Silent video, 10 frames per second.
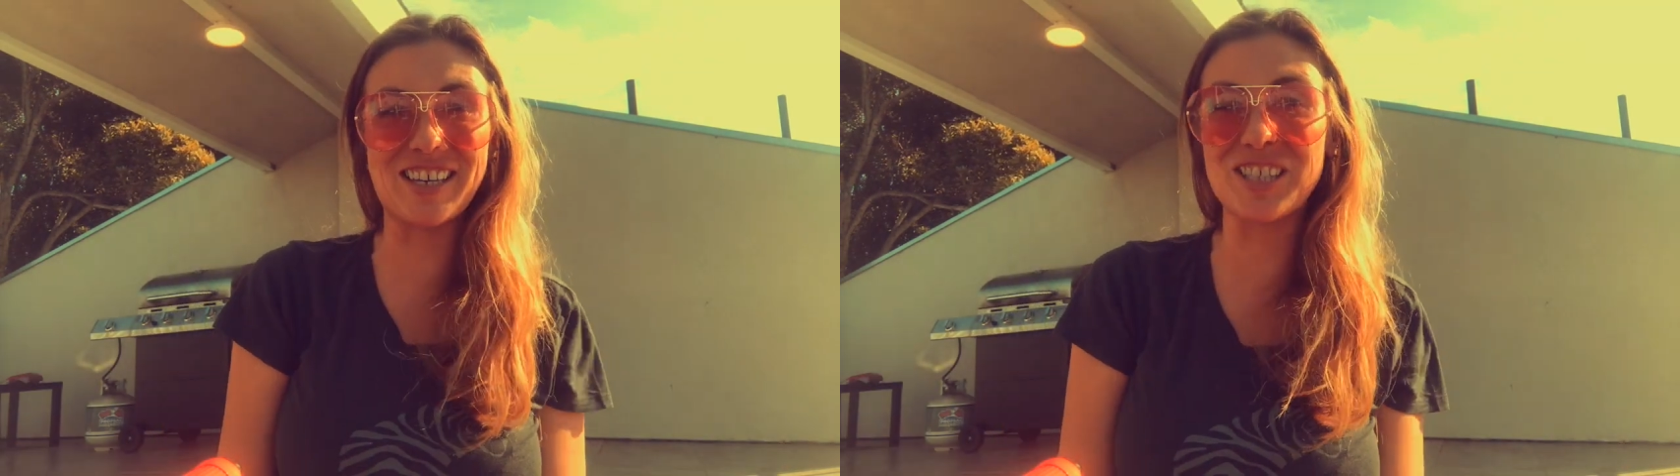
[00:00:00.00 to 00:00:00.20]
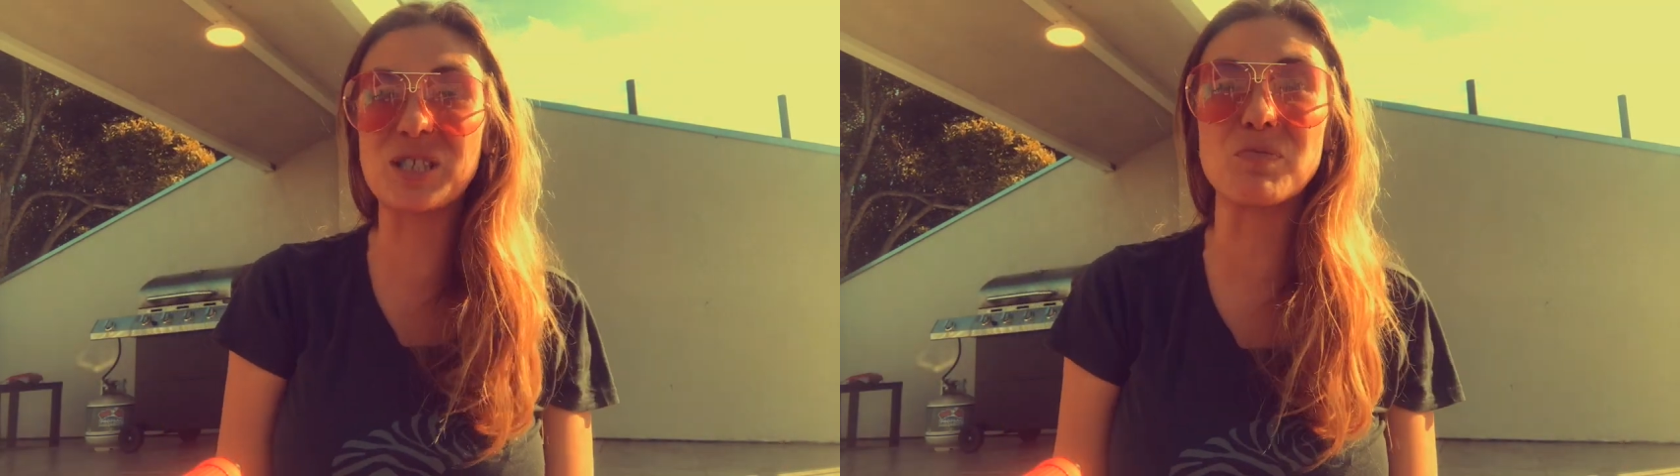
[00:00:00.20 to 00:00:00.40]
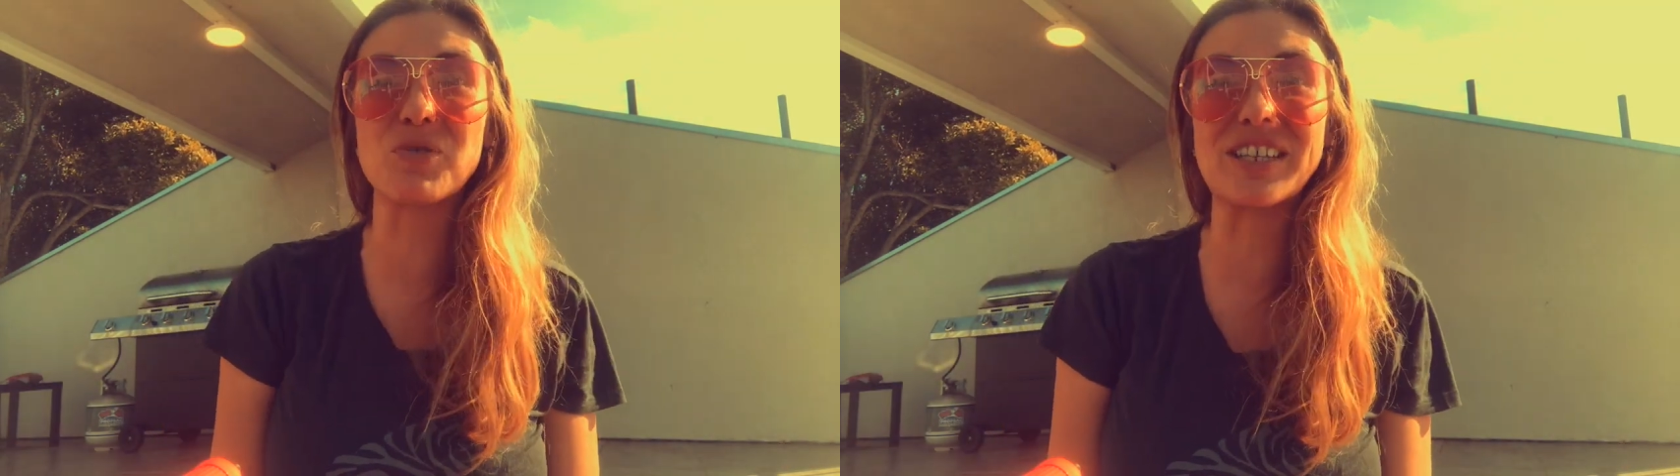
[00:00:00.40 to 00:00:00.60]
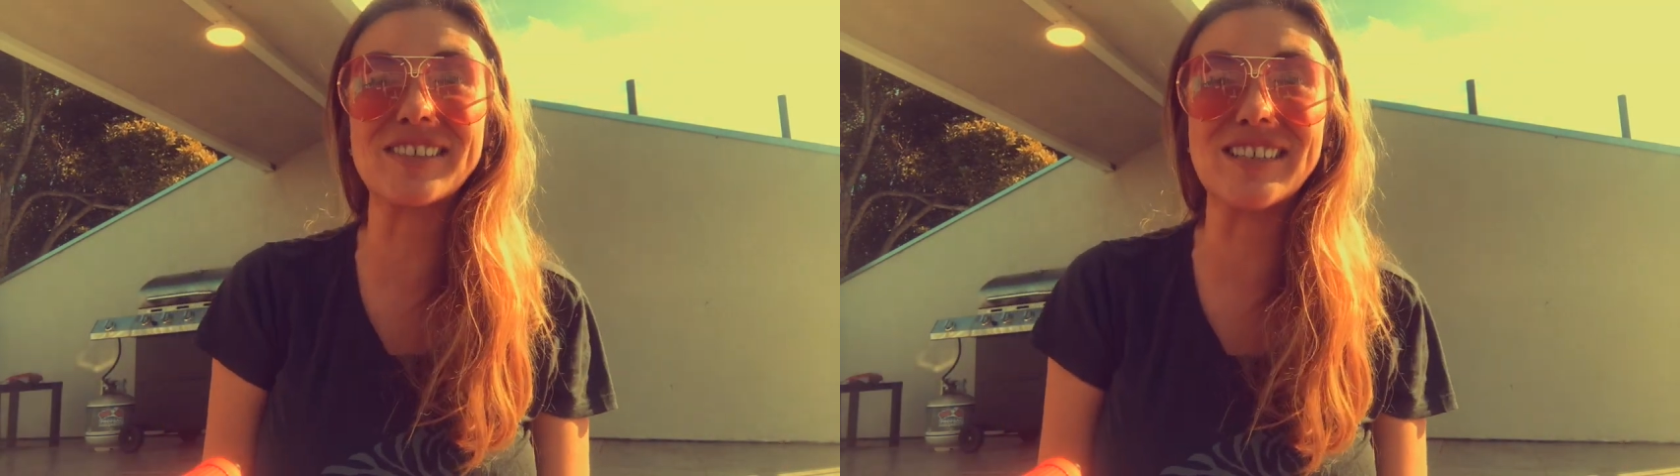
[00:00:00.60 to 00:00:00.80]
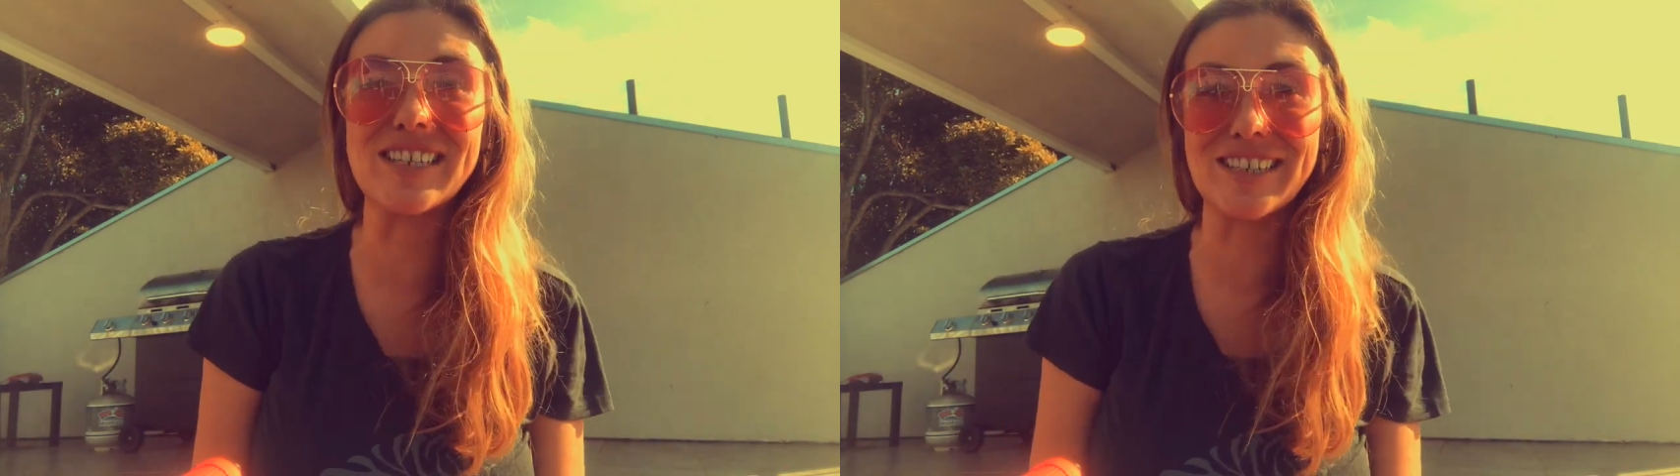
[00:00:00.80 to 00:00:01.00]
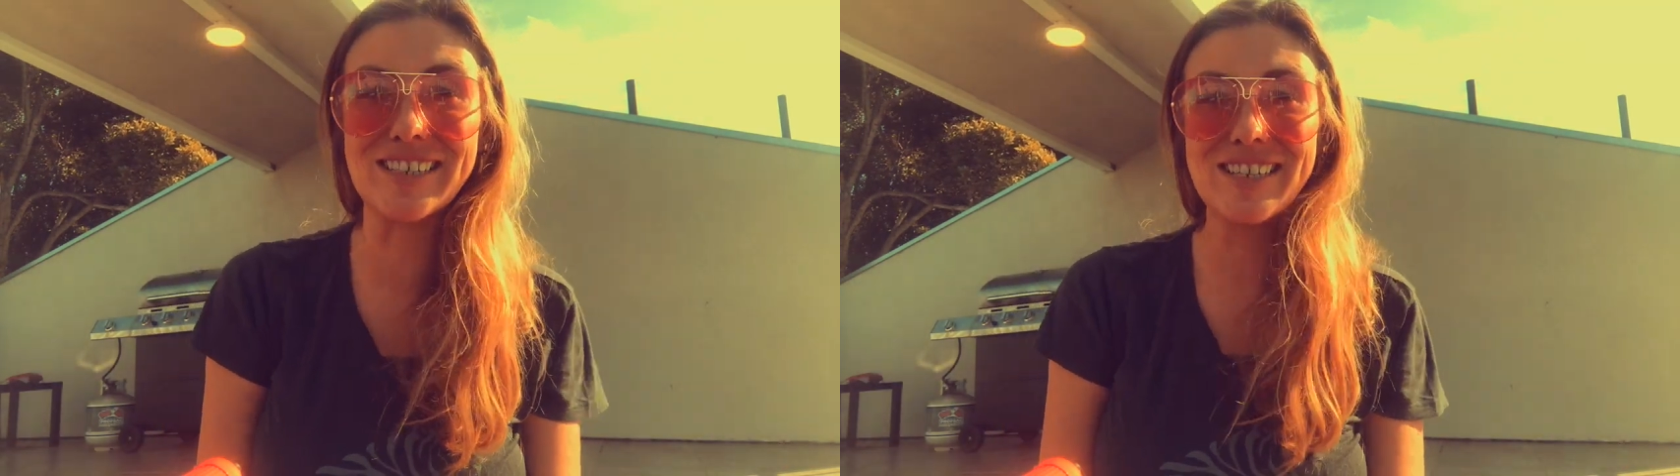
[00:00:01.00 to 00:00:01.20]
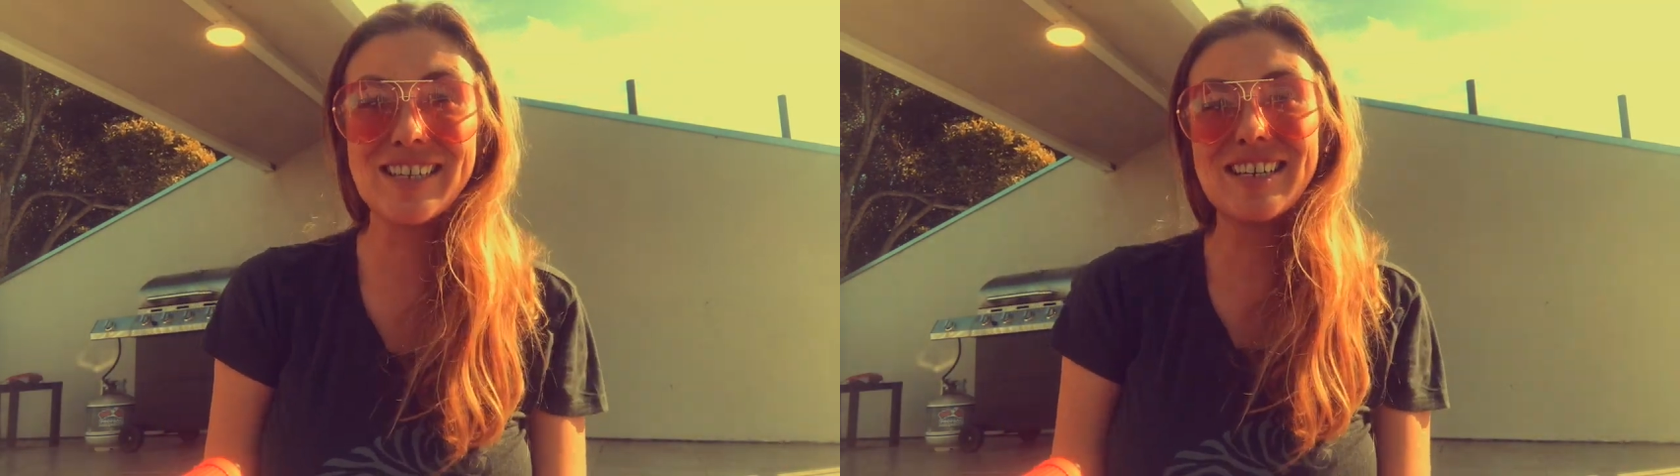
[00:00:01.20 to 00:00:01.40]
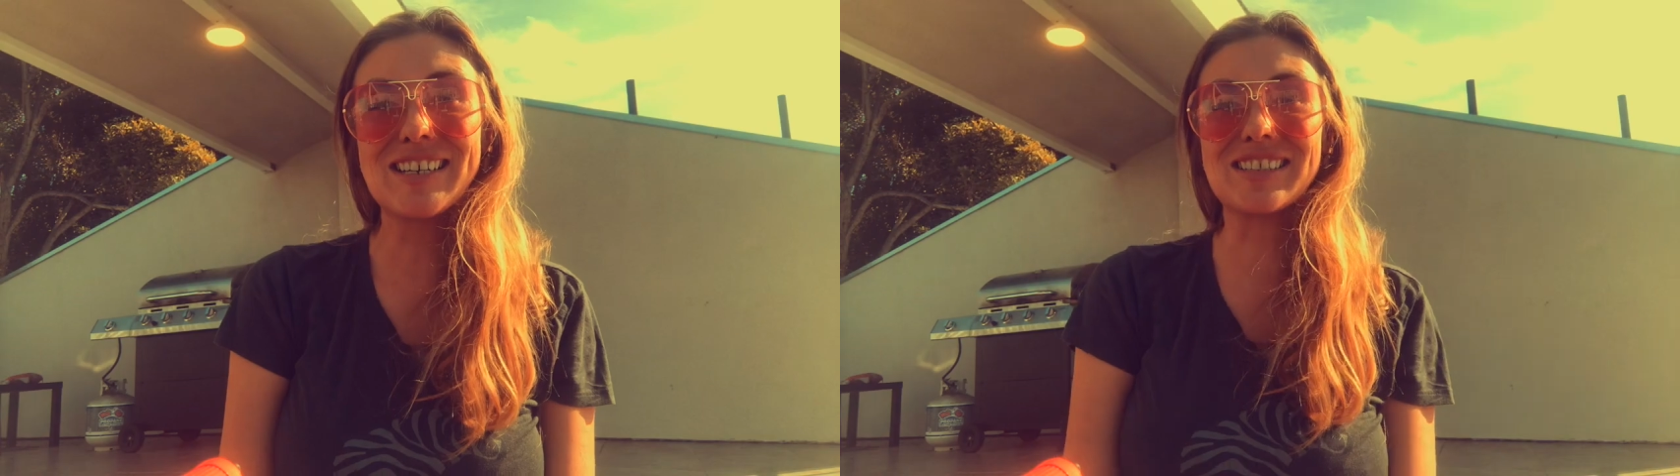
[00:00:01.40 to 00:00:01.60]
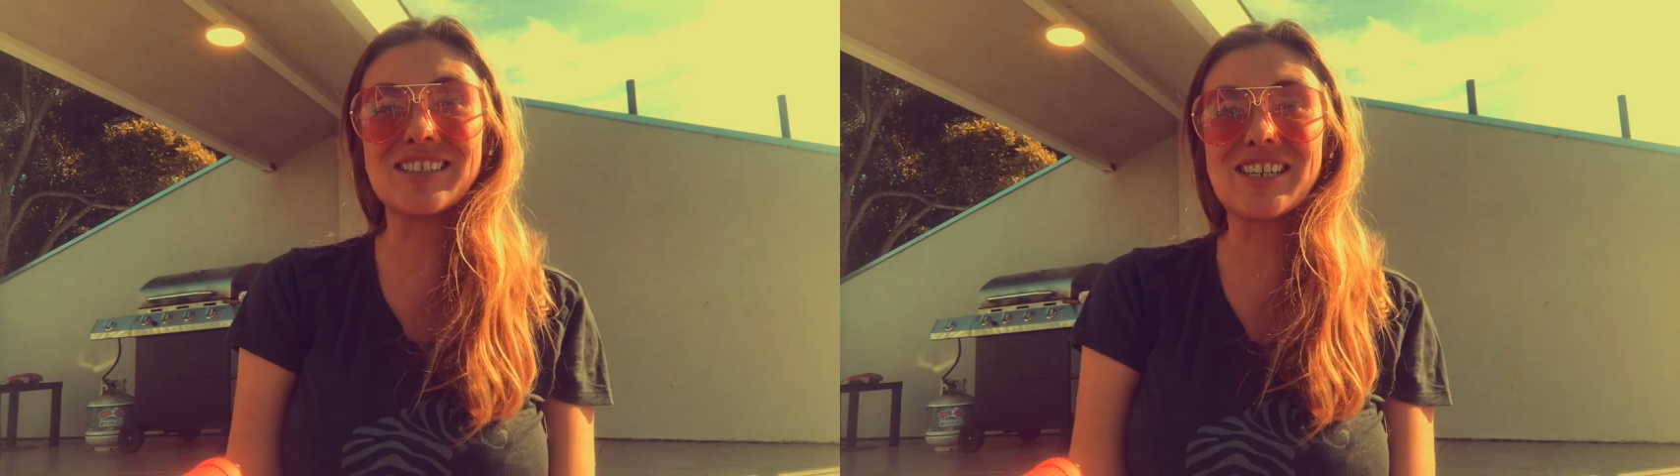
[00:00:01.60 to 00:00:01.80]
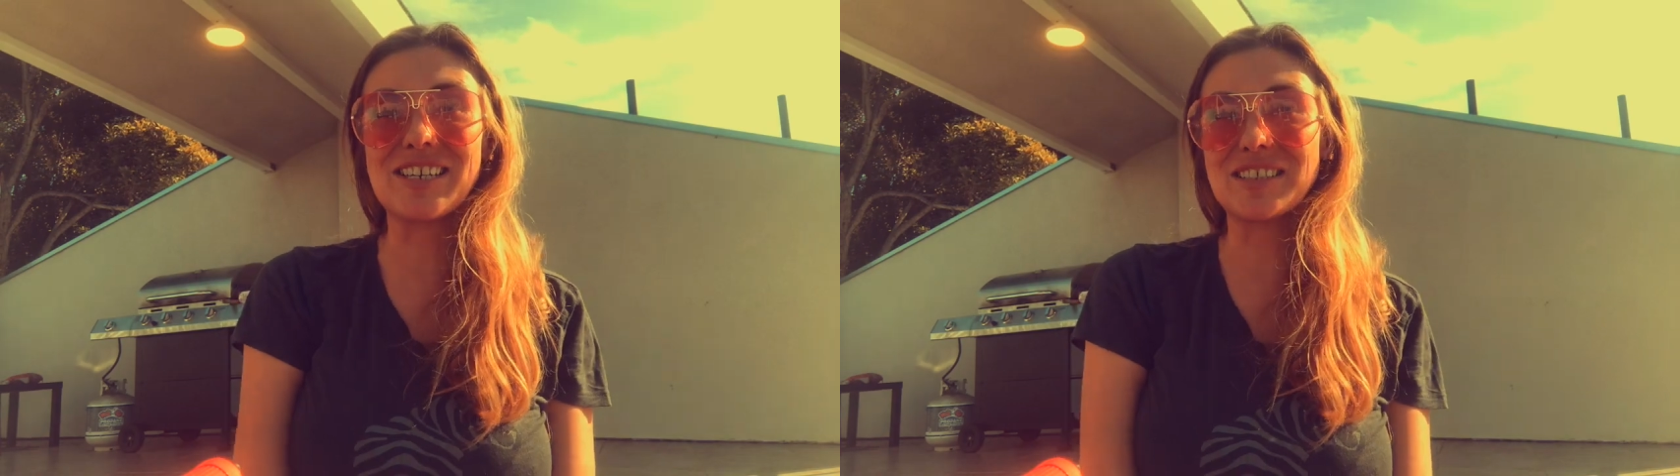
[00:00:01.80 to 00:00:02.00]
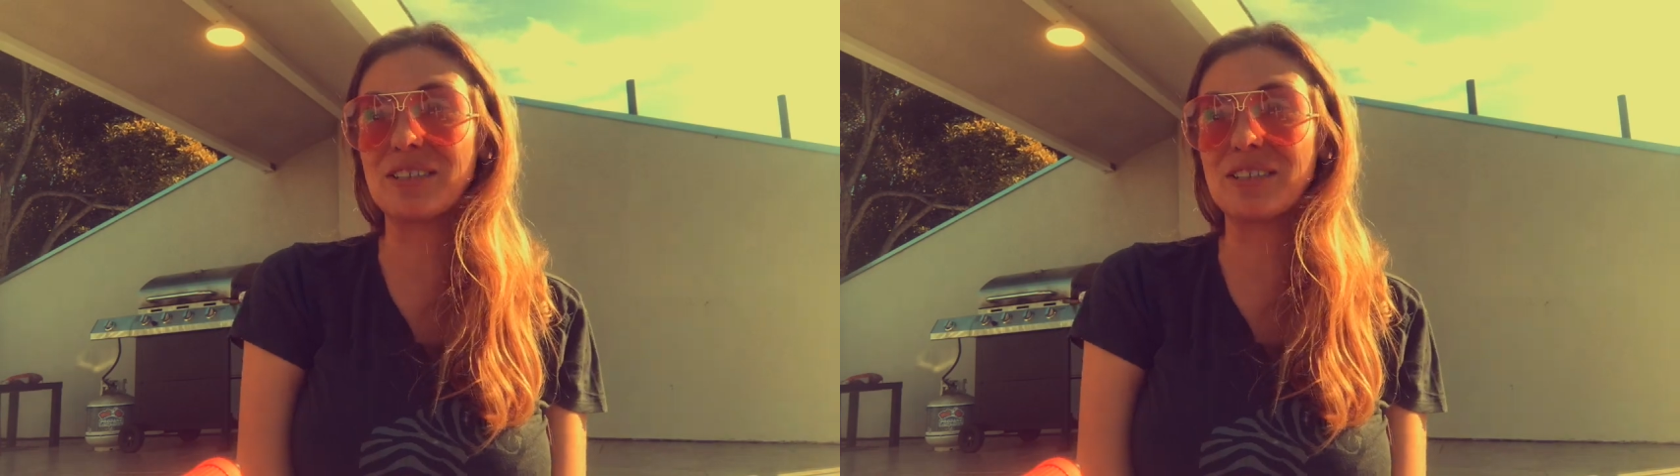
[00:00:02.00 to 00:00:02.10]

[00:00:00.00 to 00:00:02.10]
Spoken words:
spring cleaning. In this case,